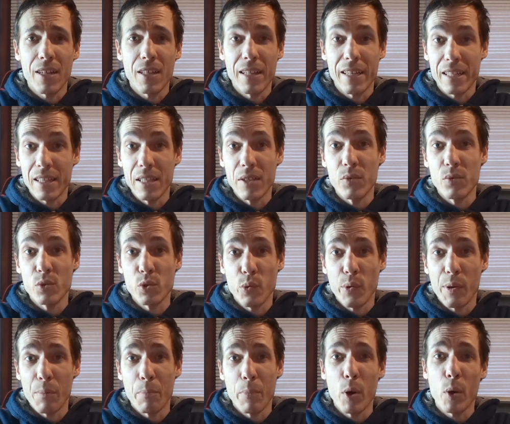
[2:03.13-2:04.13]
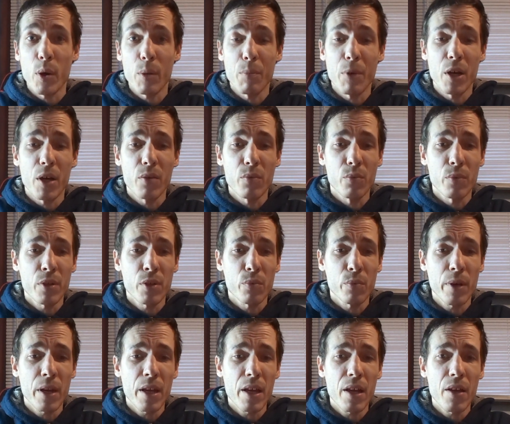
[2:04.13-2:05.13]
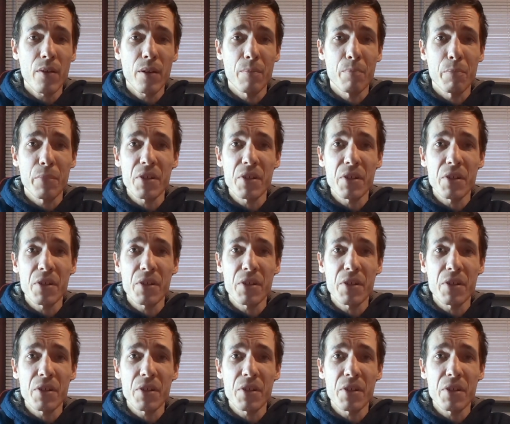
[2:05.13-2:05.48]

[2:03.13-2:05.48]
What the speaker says: Collect little toy Pokemon, run around,